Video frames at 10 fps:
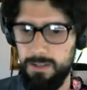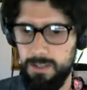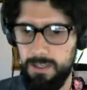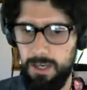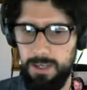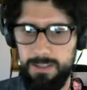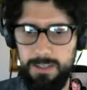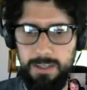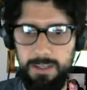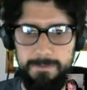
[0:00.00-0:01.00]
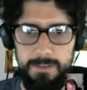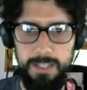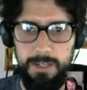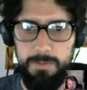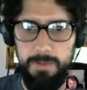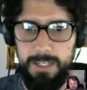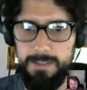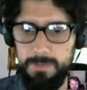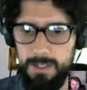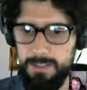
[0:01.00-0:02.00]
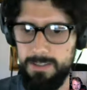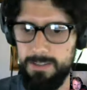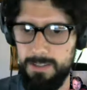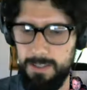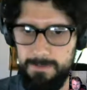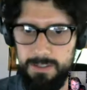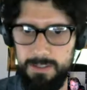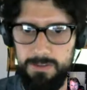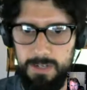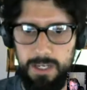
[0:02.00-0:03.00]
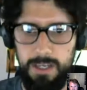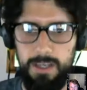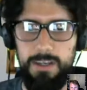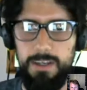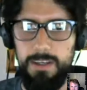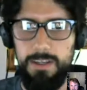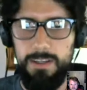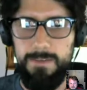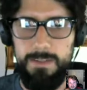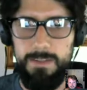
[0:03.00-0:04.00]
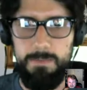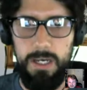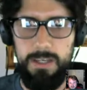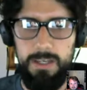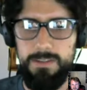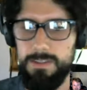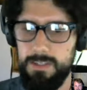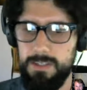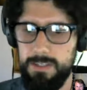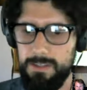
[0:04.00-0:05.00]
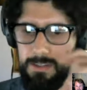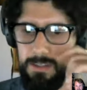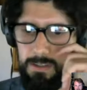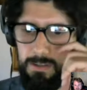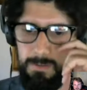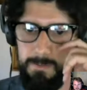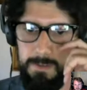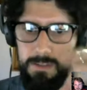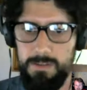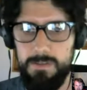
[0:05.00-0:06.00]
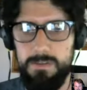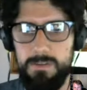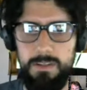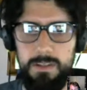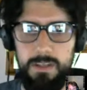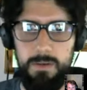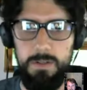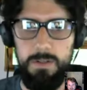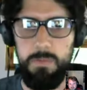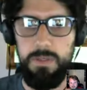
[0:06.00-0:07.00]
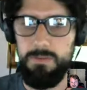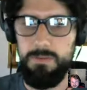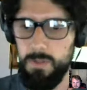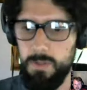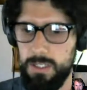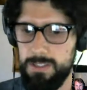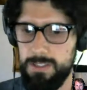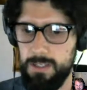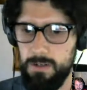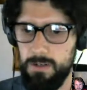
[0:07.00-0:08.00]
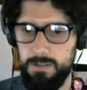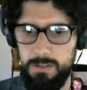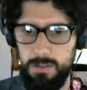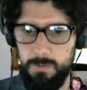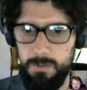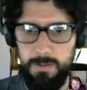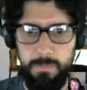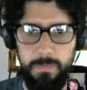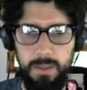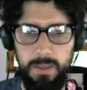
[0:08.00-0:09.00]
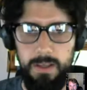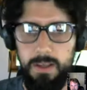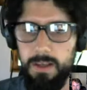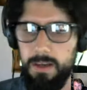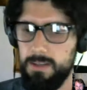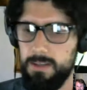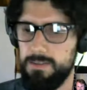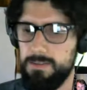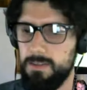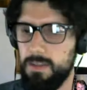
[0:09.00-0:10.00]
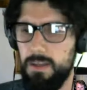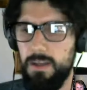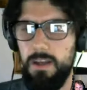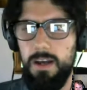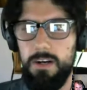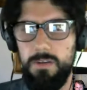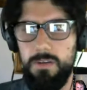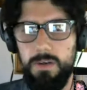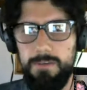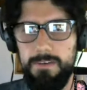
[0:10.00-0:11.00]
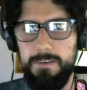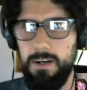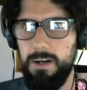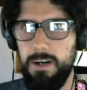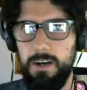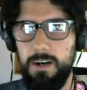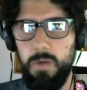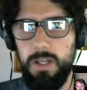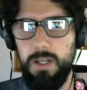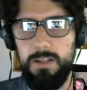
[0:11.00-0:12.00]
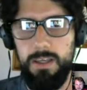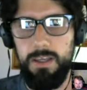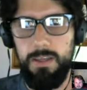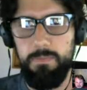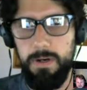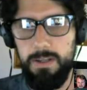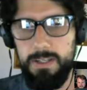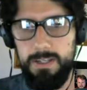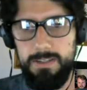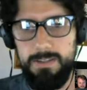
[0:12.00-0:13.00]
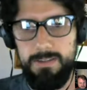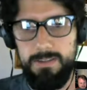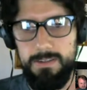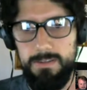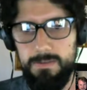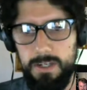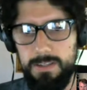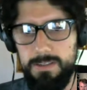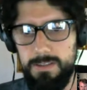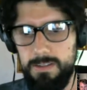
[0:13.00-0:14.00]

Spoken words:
KDE, if you like Plasma, give it a try. Give them a hand testing the new features that they will be releasing in October. And Aaron, you have a weekly podcast, right?